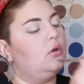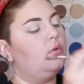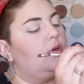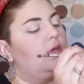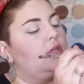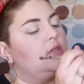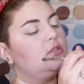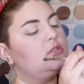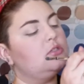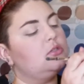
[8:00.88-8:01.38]

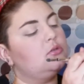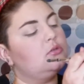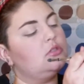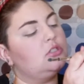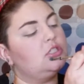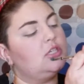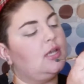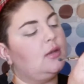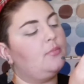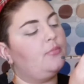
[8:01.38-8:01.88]
go into
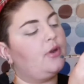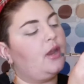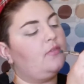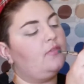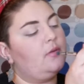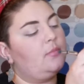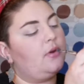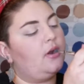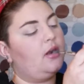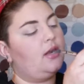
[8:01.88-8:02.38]
the shade
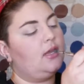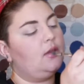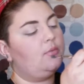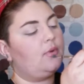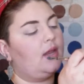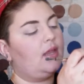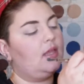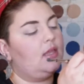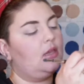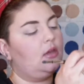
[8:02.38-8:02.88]
Private Party
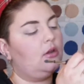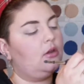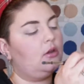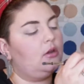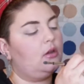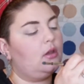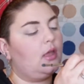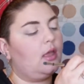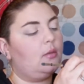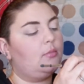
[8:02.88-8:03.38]
right
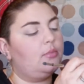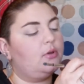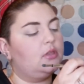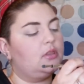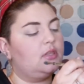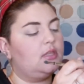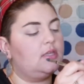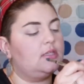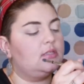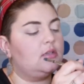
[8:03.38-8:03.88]
here and
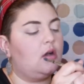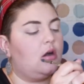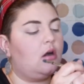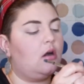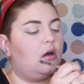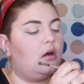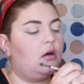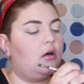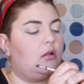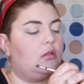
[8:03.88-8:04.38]
put this
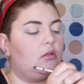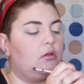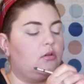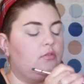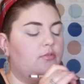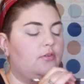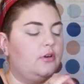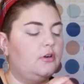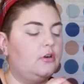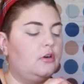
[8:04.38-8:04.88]
all
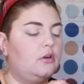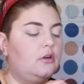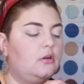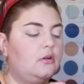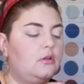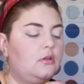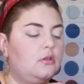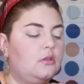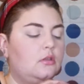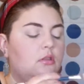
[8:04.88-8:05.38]
over
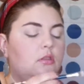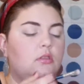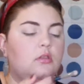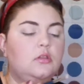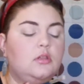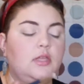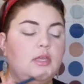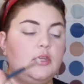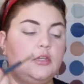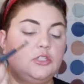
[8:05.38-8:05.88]

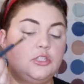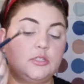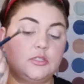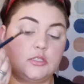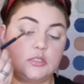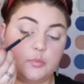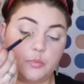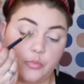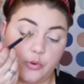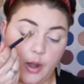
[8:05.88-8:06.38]
the lid
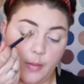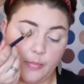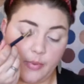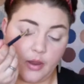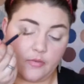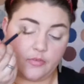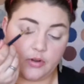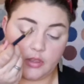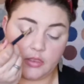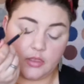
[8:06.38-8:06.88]
just to prep
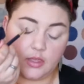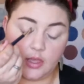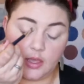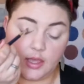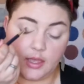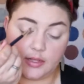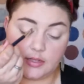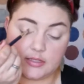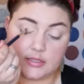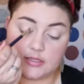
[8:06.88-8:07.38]

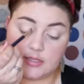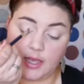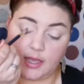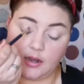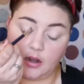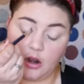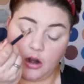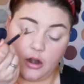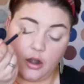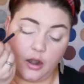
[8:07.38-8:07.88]
everything and
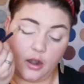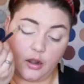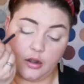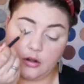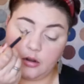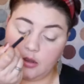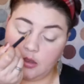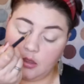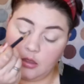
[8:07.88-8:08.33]
set our